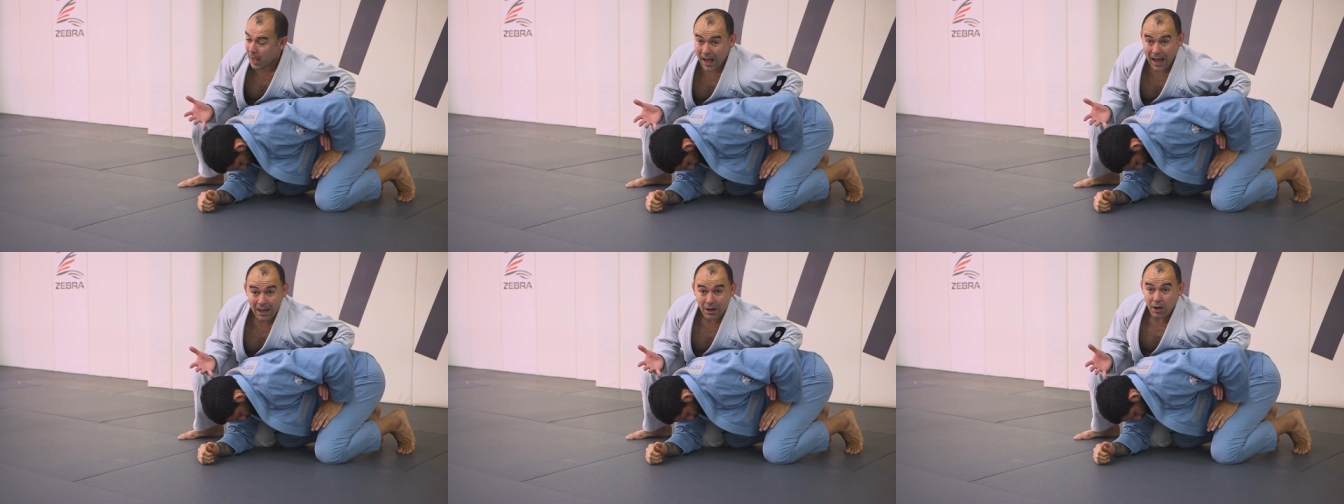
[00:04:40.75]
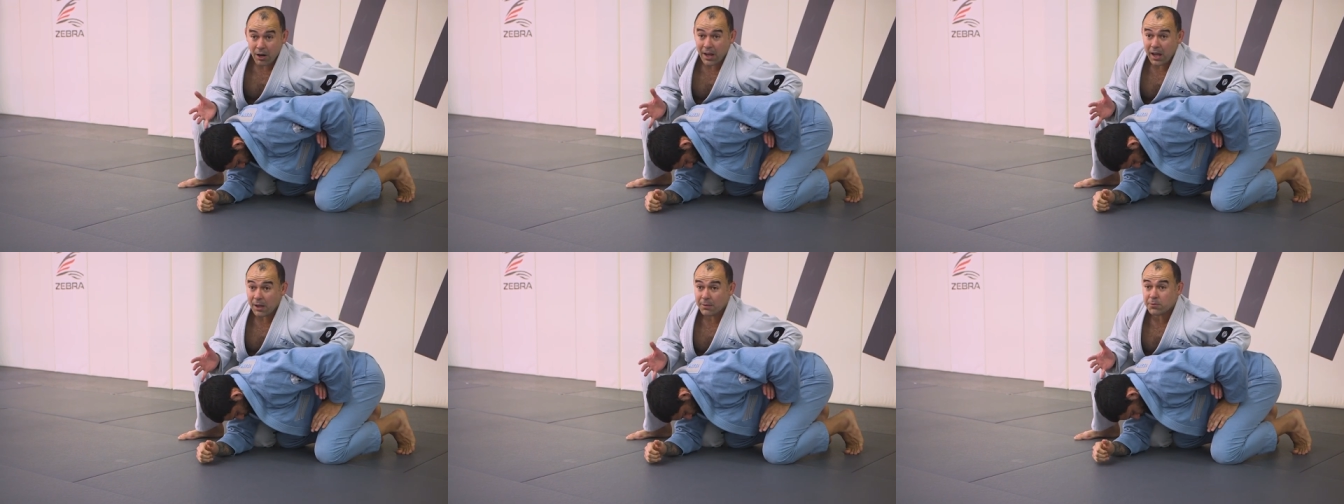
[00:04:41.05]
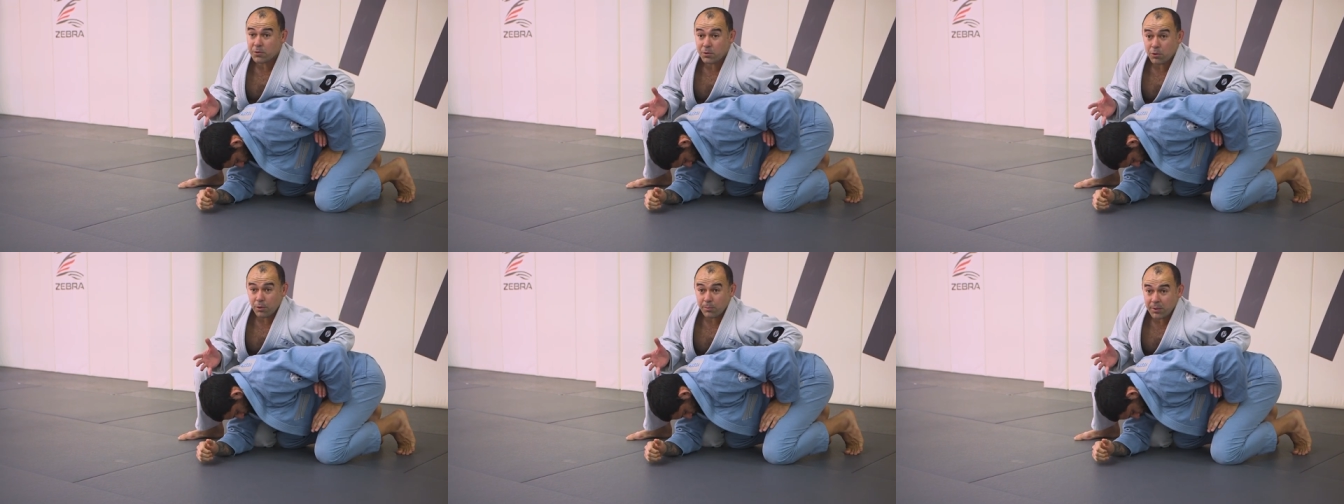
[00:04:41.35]
I don't
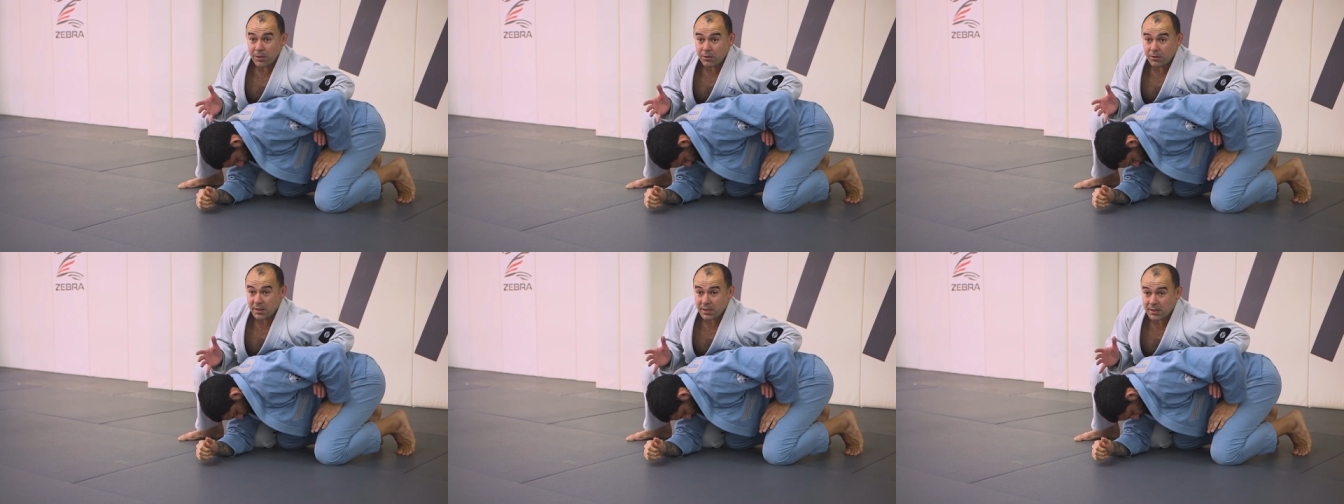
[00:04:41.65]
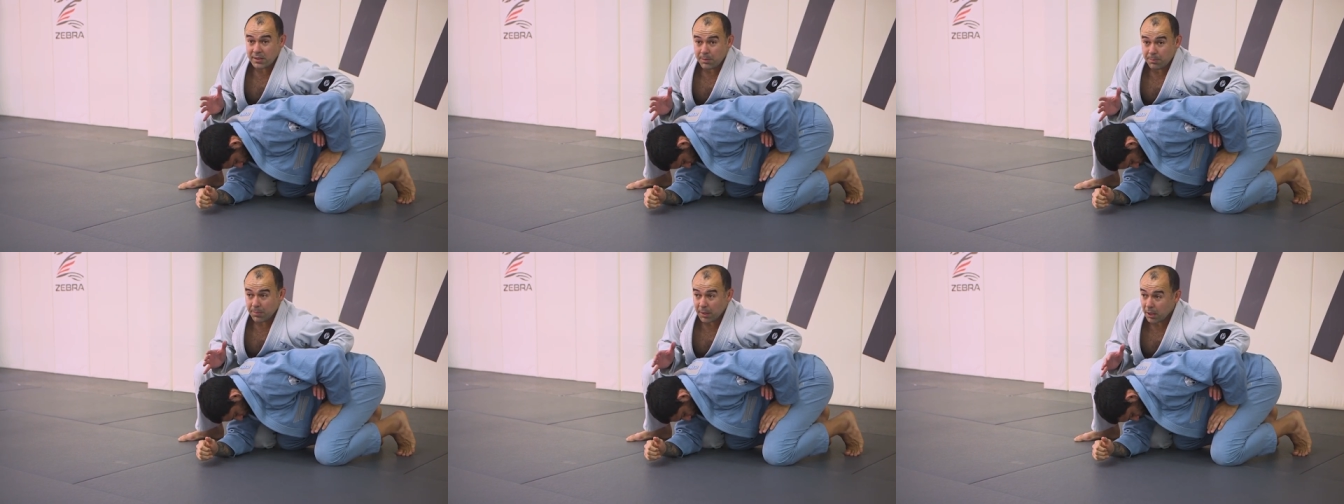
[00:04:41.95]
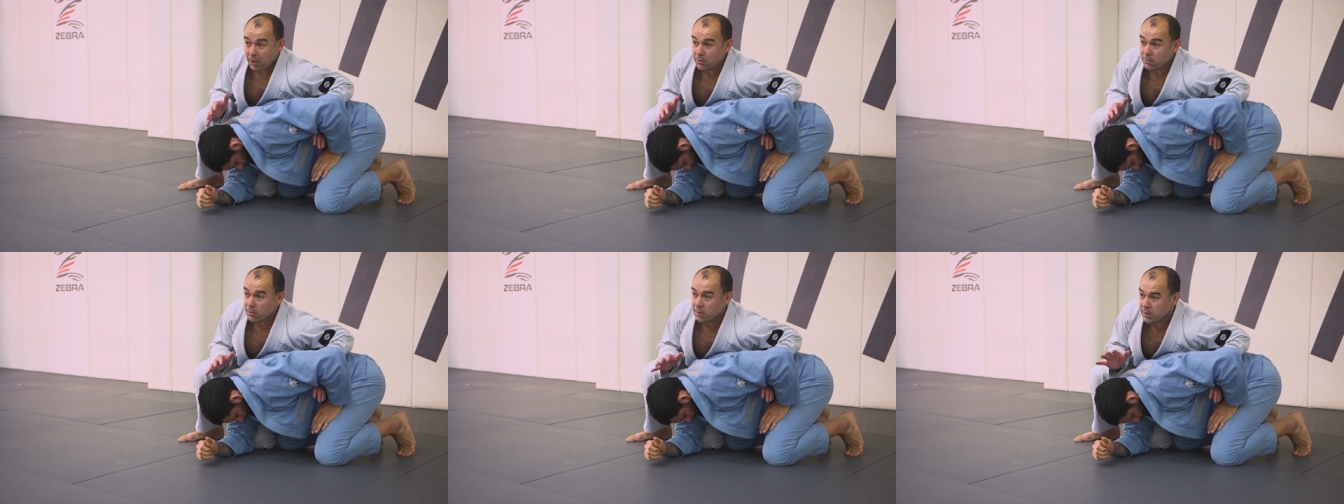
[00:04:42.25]
have to commit to the seat
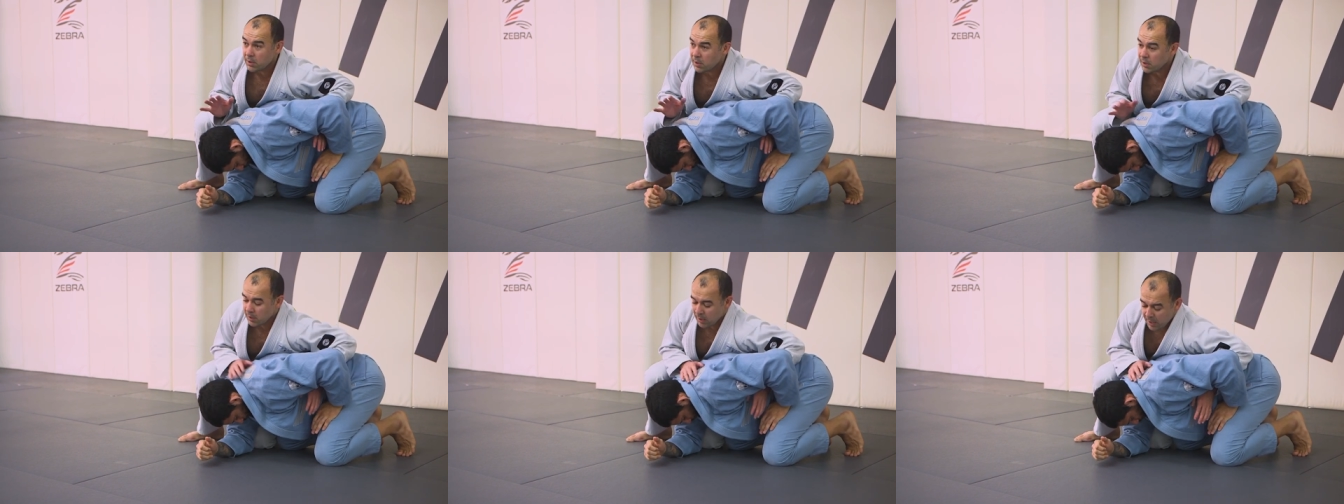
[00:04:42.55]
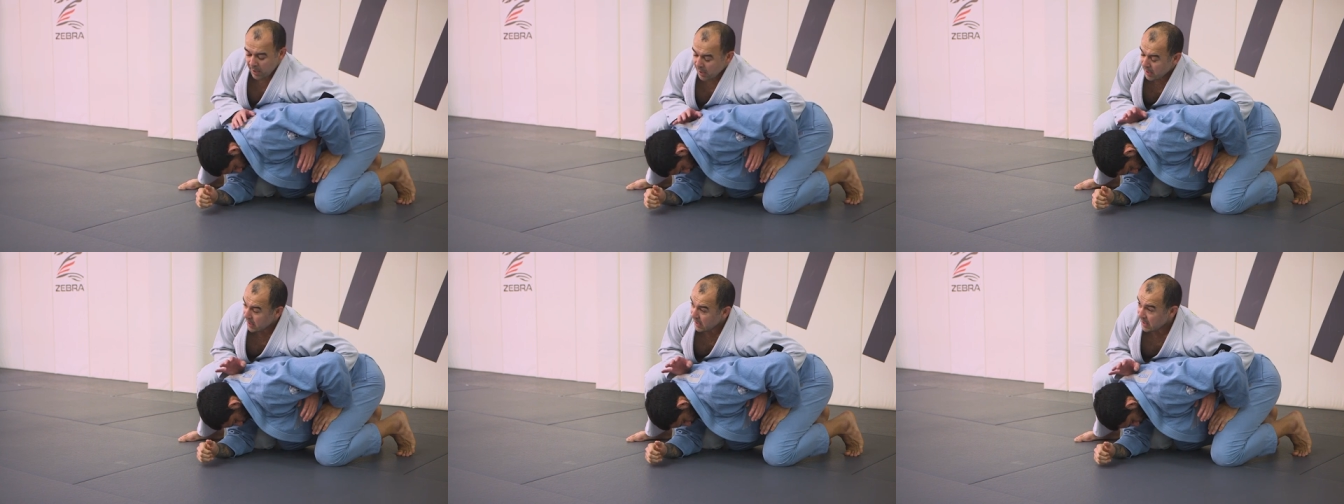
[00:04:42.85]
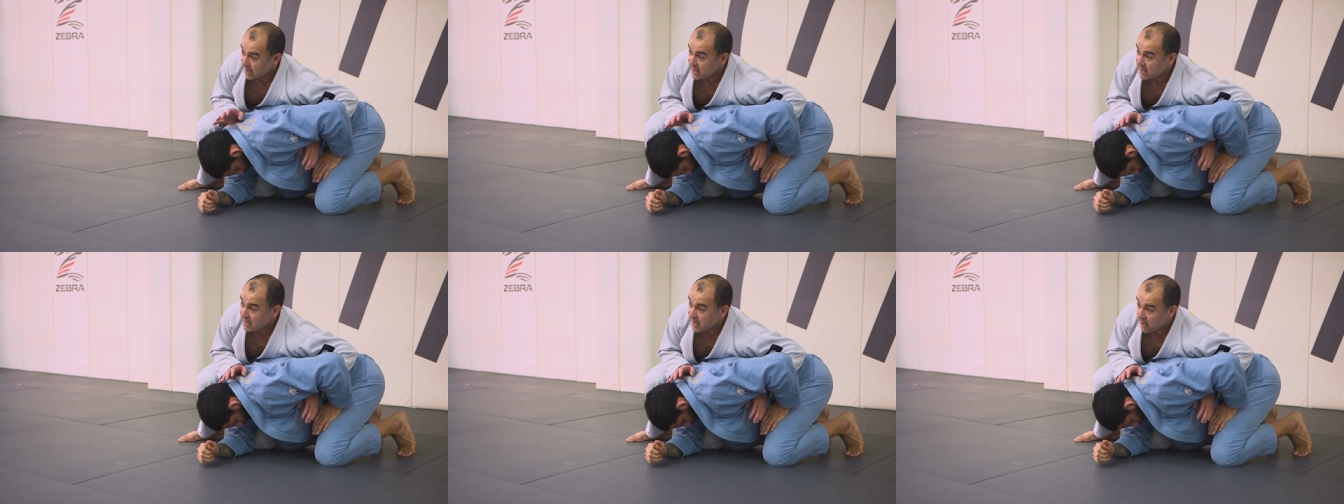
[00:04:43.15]
belt.
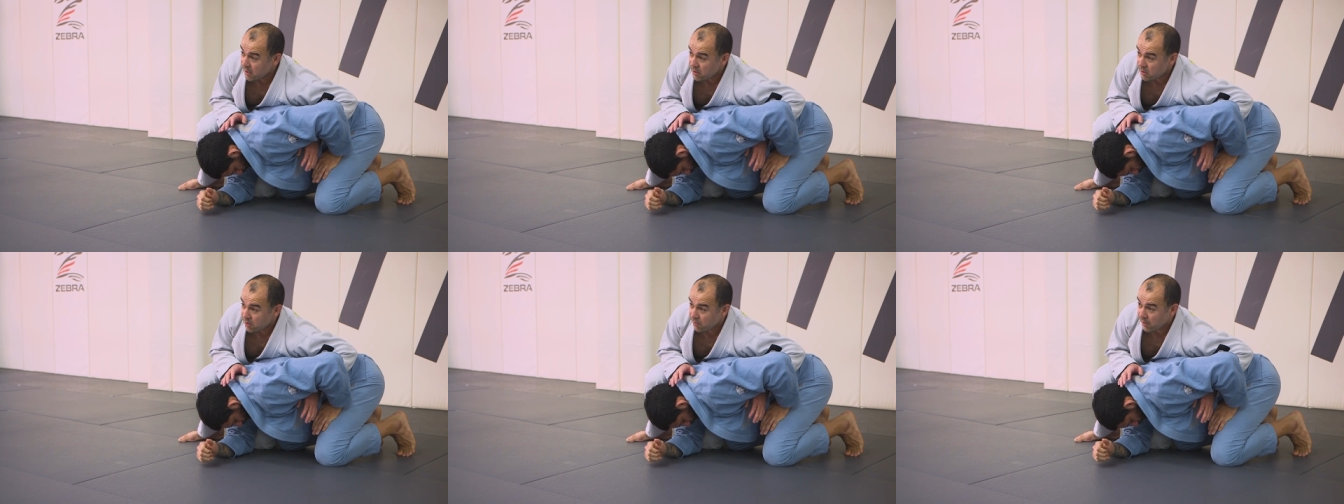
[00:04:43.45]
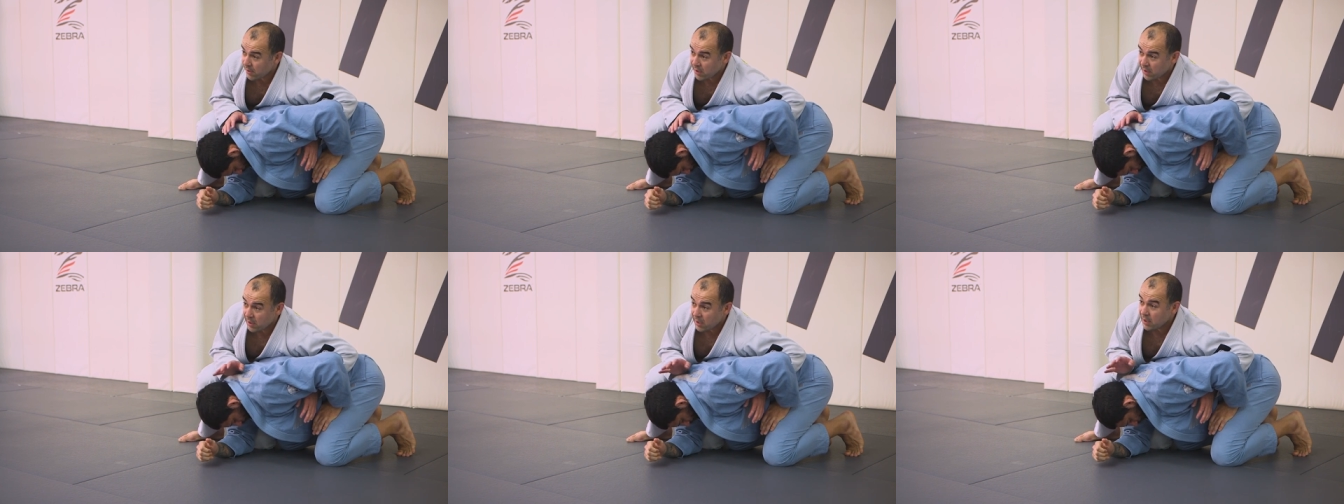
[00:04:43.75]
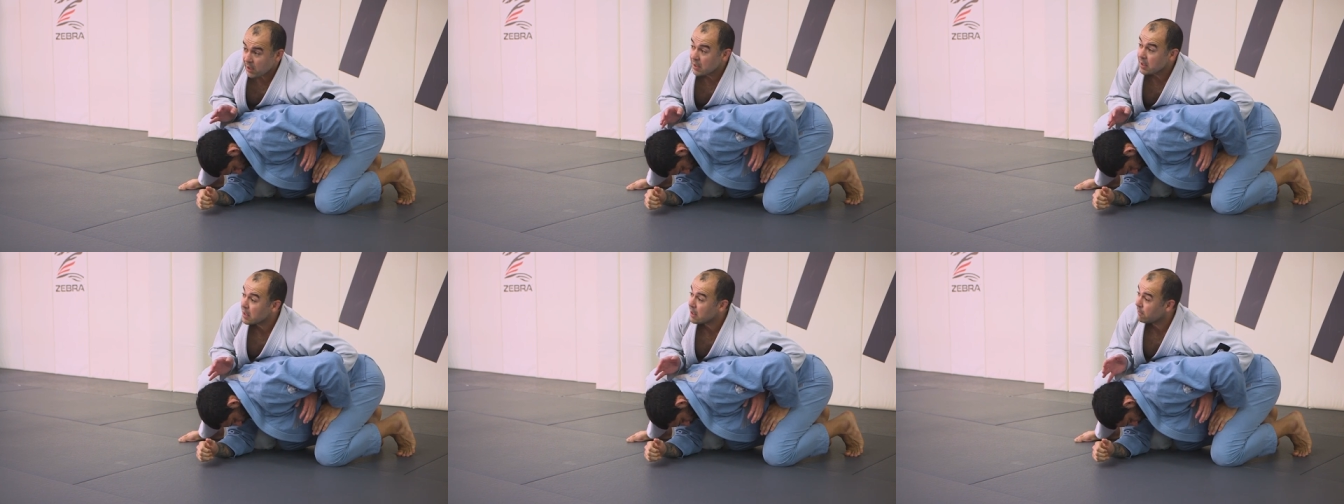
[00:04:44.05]
He stays over here.